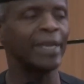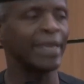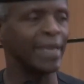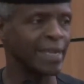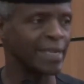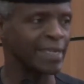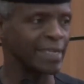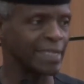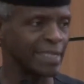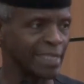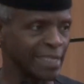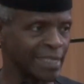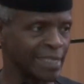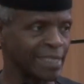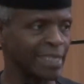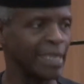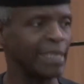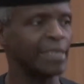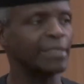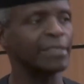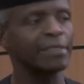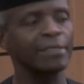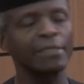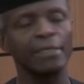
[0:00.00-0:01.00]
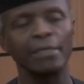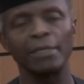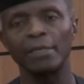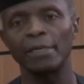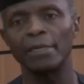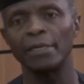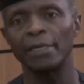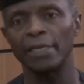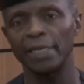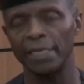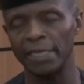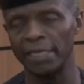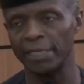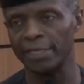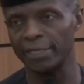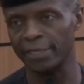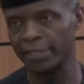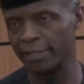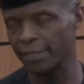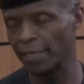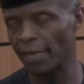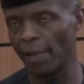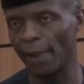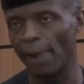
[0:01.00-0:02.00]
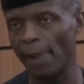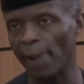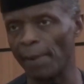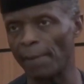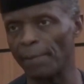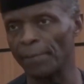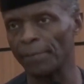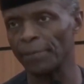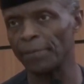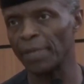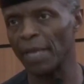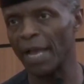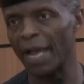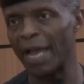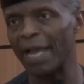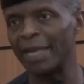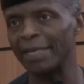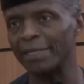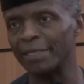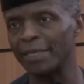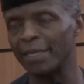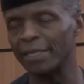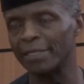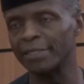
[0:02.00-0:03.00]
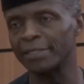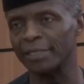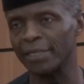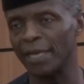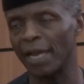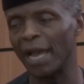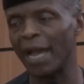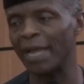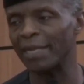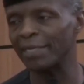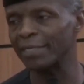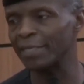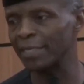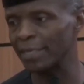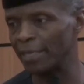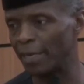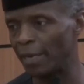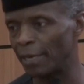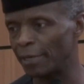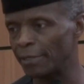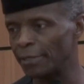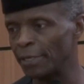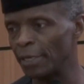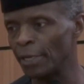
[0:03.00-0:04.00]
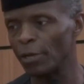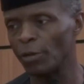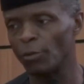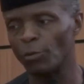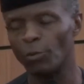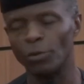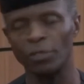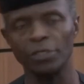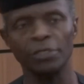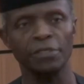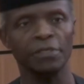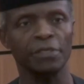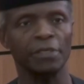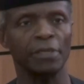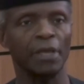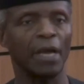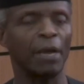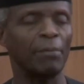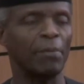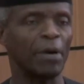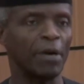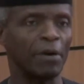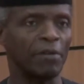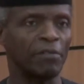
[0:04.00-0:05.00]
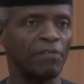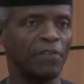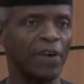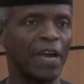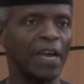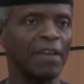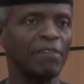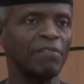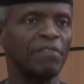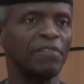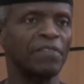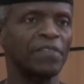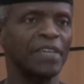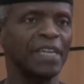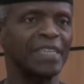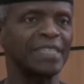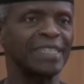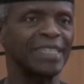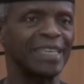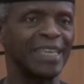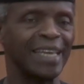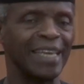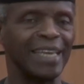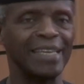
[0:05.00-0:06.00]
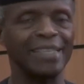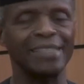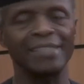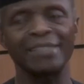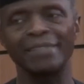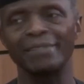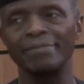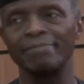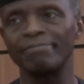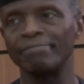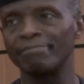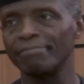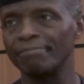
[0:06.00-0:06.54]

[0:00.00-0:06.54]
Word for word: Ekiti State, its, uh, I, its IGR was about 538,